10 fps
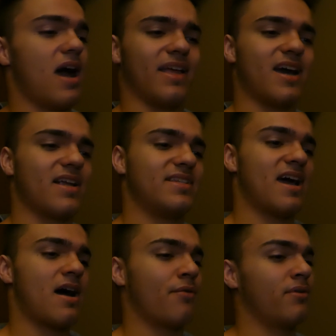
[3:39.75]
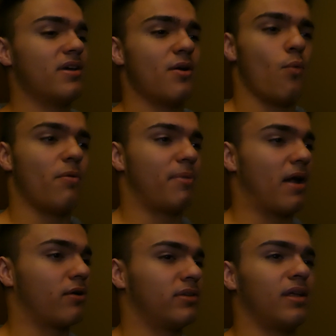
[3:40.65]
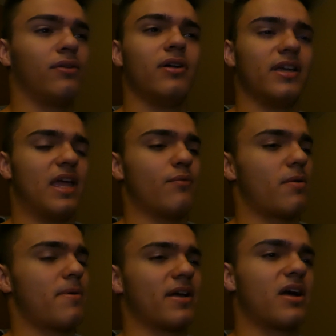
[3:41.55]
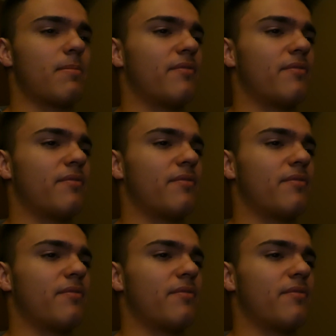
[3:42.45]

I got down, went parallel, came right back up.